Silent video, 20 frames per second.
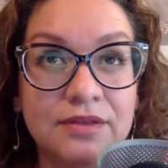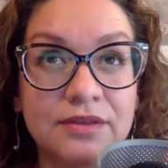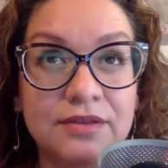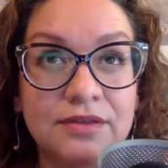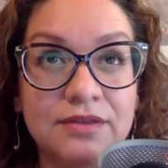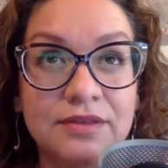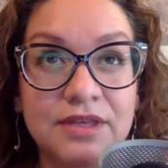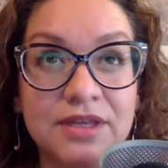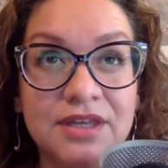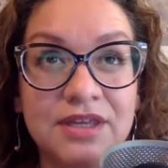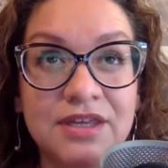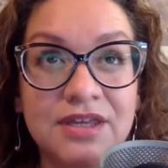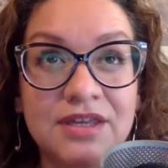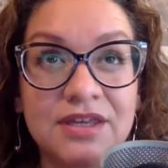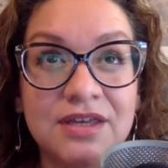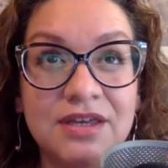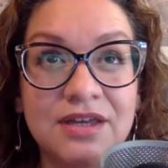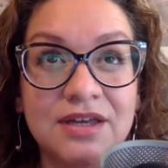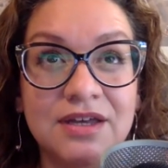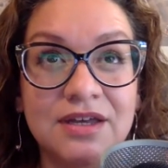
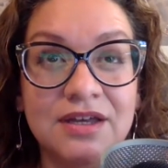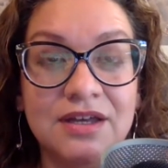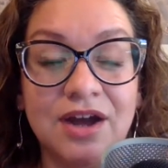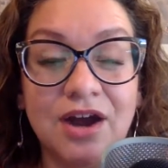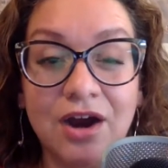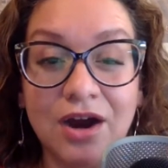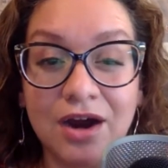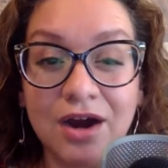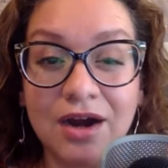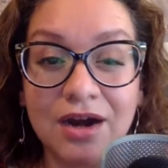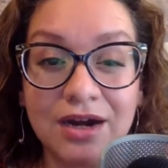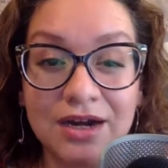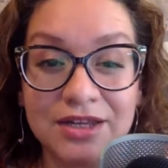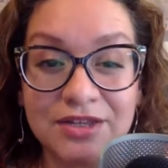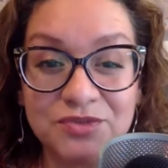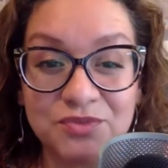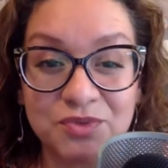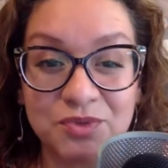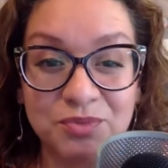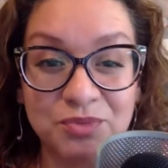the uh, R
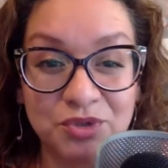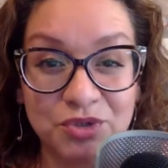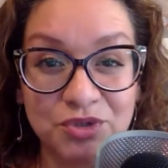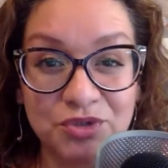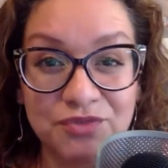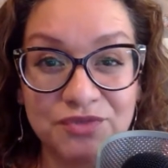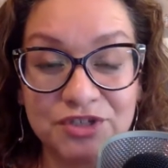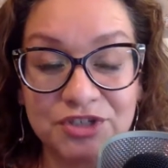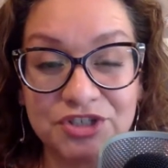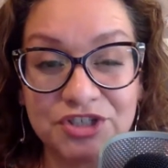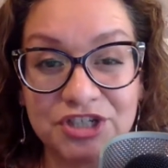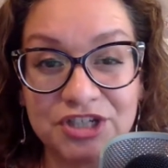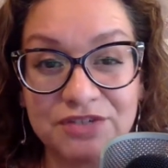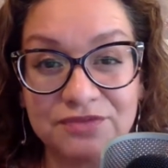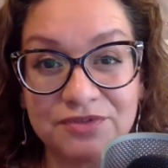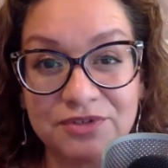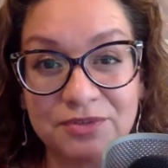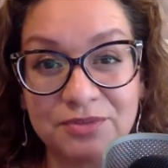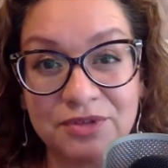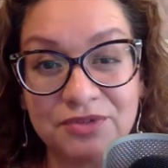is remove your
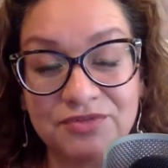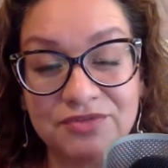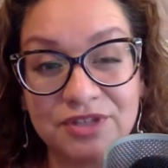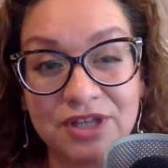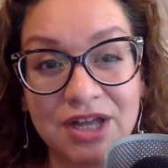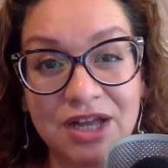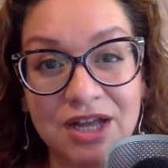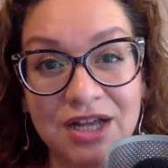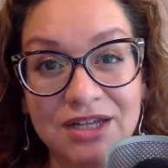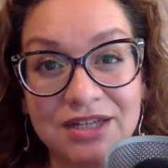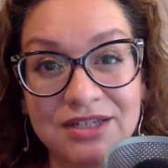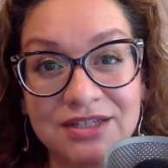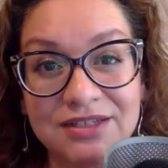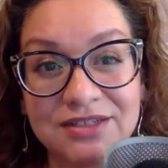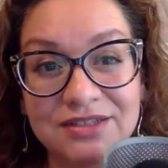chicken from the flock.